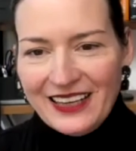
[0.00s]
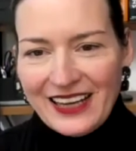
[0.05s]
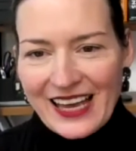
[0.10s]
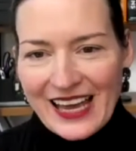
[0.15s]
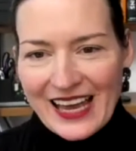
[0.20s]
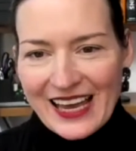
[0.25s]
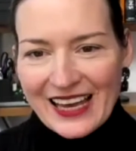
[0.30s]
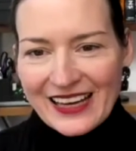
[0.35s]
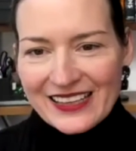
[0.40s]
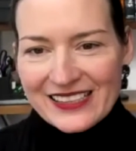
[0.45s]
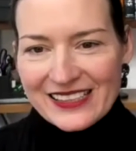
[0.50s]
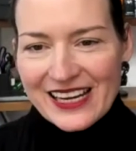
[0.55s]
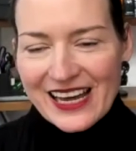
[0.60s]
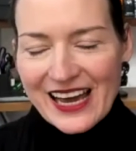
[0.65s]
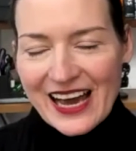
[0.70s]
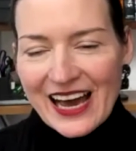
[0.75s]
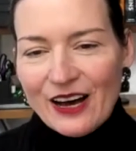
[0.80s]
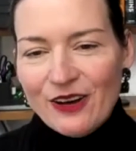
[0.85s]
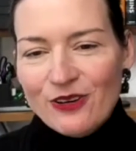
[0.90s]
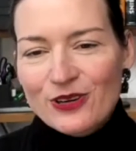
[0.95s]
And
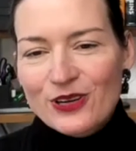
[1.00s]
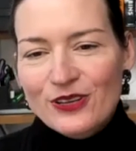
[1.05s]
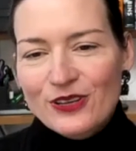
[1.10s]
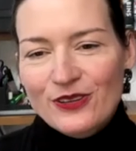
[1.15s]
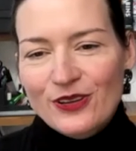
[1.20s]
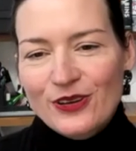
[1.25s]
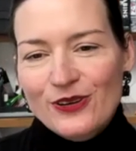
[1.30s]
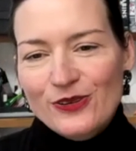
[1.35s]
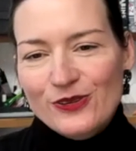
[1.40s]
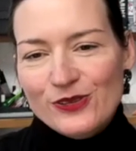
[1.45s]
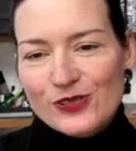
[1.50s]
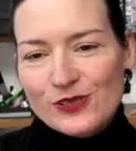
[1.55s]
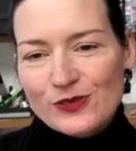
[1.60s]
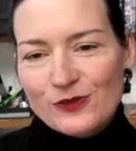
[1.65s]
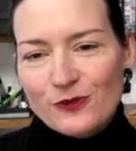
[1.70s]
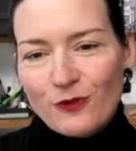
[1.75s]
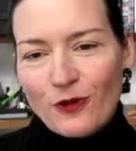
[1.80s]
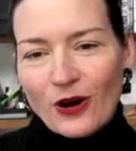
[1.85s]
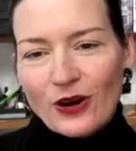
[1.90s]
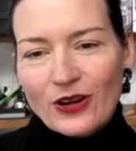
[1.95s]
how can those
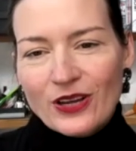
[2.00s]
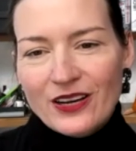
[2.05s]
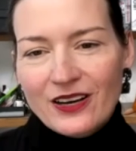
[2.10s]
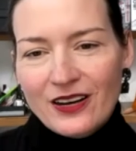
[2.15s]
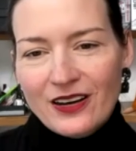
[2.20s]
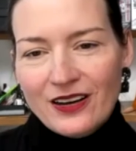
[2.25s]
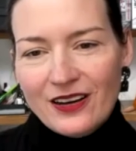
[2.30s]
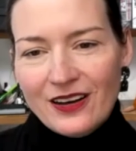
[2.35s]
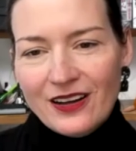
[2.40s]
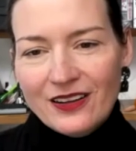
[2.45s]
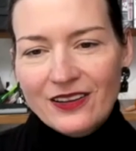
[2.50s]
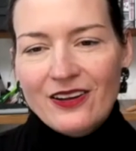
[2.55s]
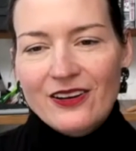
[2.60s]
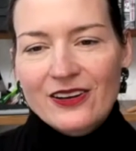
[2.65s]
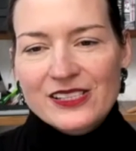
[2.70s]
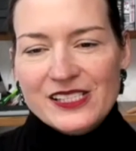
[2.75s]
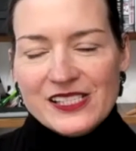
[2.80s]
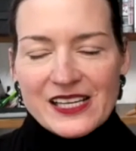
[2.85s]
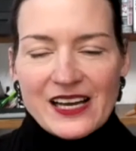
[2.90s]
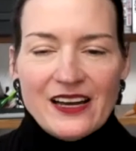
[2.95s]
work
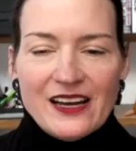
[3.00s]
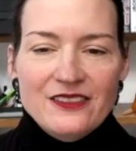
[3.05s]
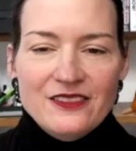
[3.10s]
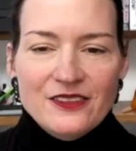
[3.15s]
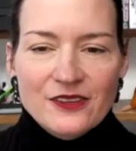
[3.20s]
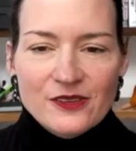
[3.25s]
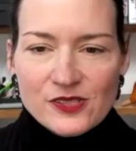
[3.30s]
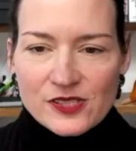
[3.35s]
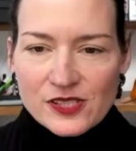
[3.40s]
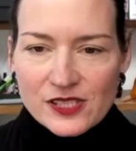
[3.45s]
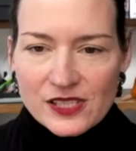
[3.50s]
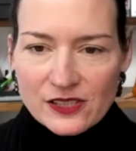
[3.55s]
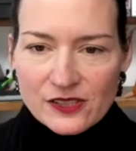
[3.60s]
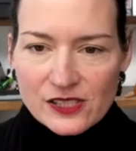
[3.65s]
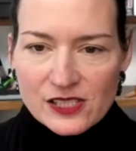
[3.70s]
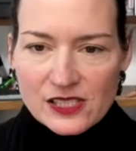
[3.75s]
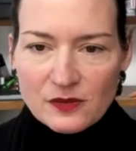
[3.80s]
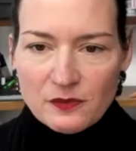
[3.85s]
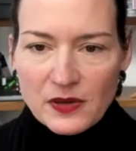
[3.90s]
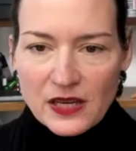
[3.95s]
alongside those
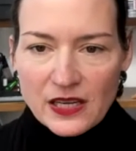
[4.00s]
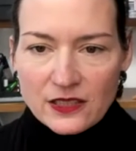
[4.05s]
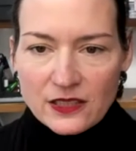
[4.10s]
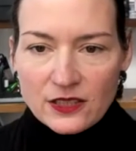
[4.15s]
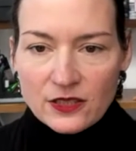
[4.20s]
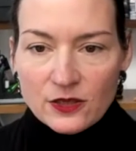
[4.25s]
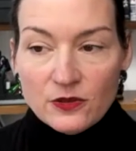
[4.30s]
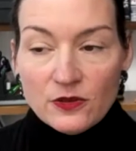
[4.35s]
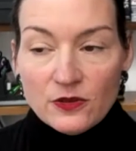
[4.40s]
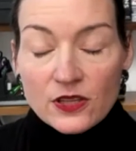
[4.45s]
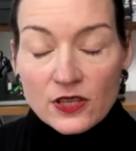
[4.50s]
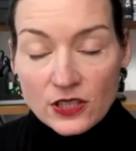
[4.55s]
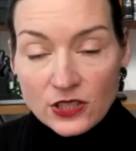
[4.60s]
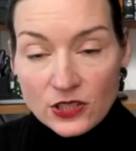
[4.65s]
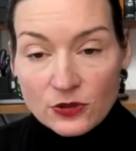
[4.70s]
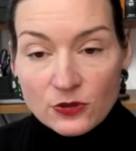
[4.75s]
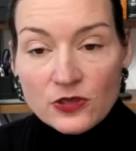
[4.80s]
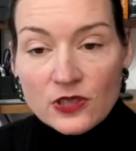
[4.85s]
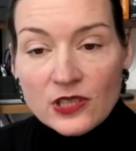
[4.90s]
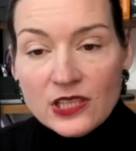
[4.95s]
skills to make you the
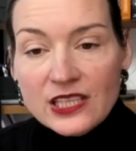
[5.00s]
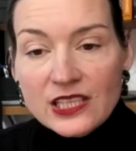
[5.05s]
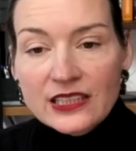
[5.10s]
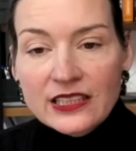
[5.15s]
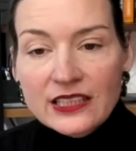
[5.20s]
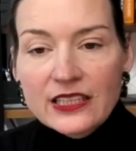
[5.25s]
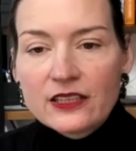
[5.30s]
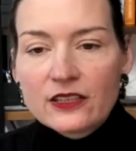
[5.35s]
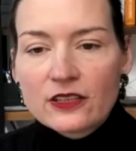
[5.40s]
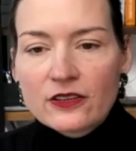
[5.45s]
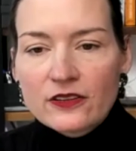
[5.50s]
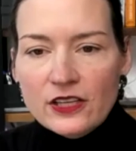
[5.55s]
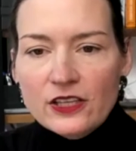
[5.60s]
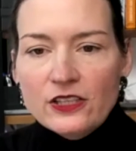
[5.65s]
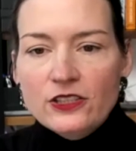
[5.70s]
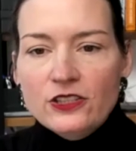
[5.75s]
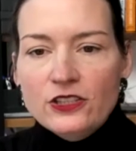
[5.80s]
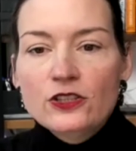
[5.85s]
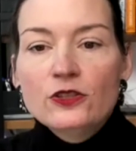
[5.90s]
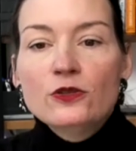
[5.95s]
unique leader that you